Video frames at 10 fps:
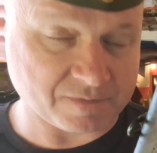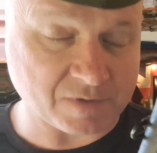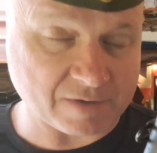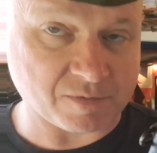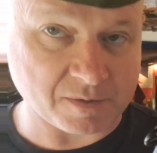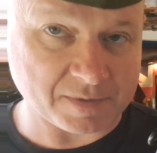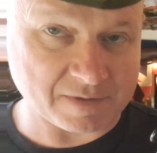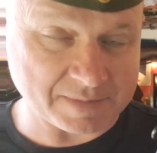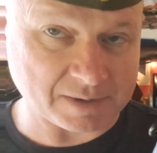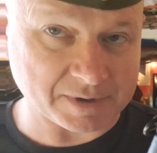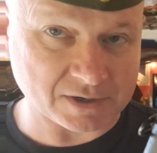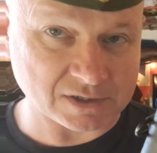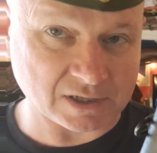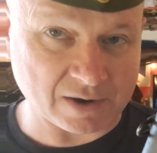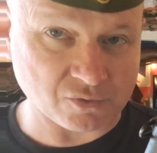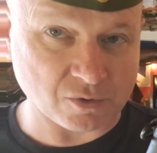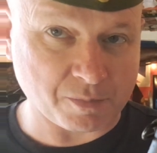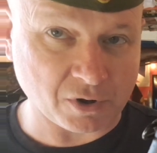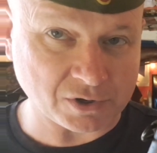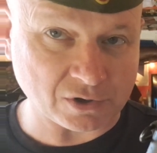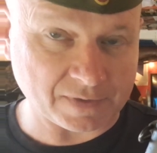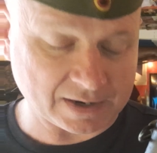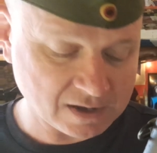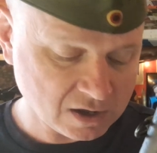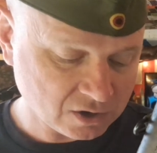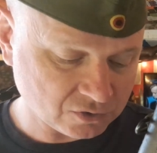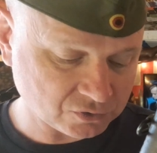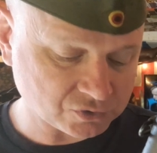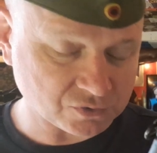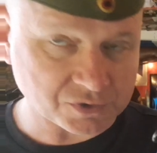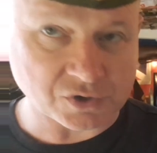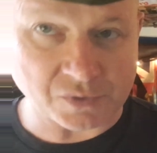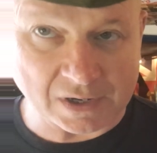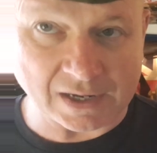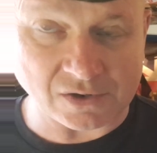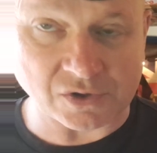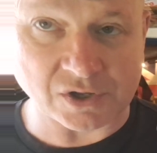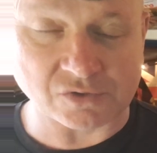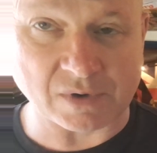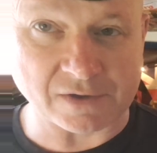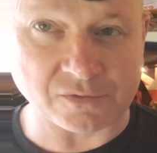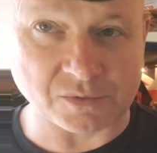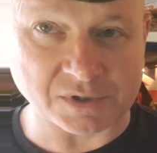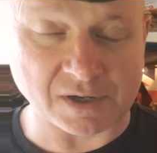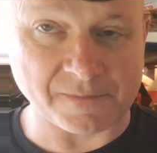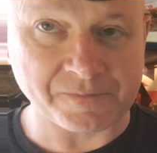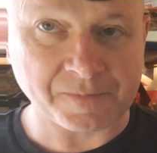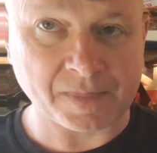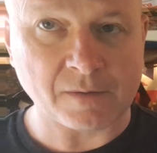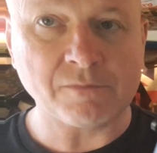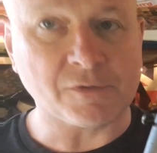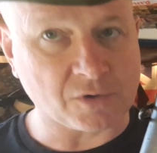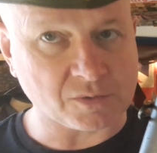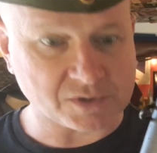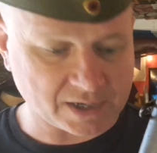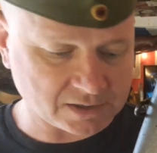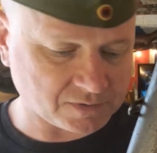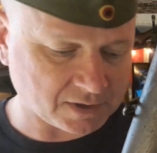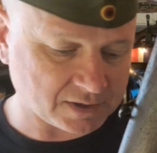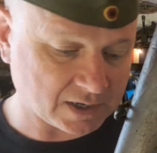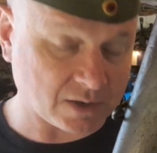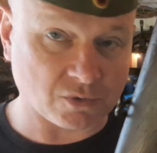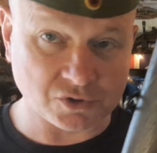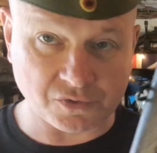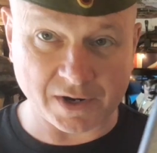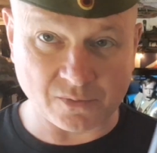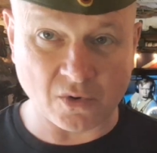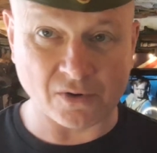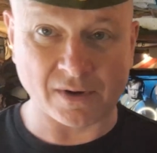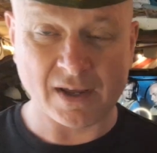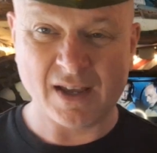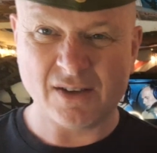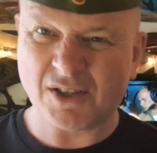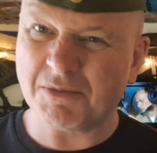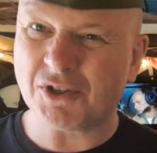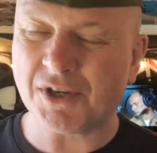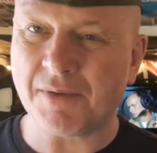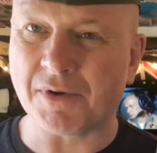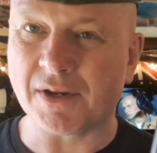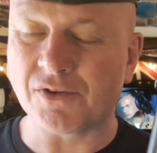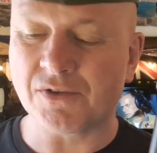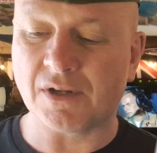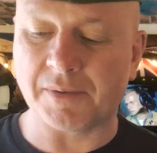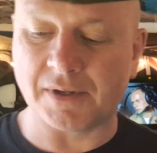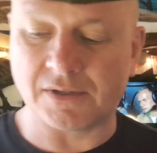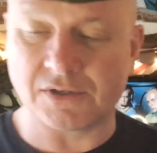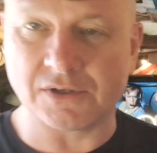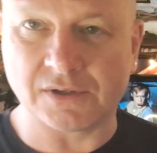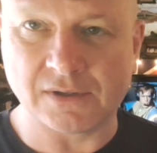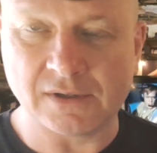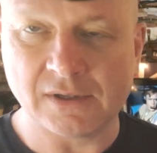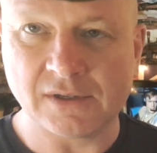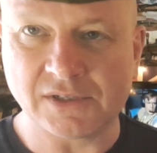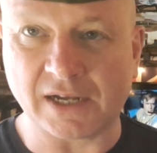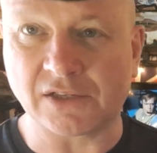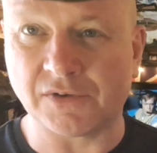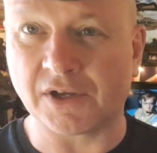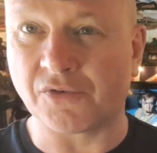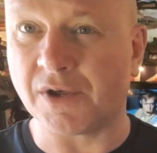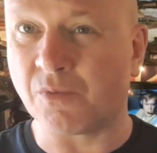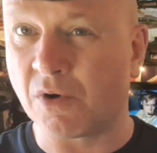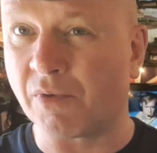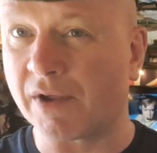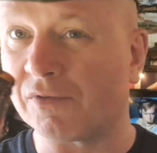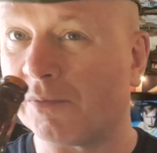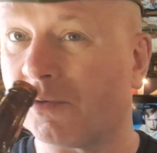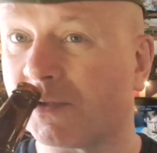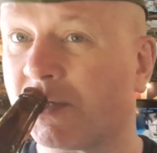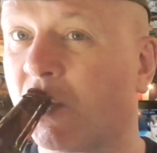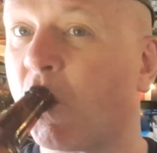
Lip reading: 5.5 millimeters, little arrow pointing on that, and also the grade that this rifle was in before it was deactivated, and it was grade 1. Seems a shame, really, doesn't it? I mean, to deactivate a grade 1 rifle, but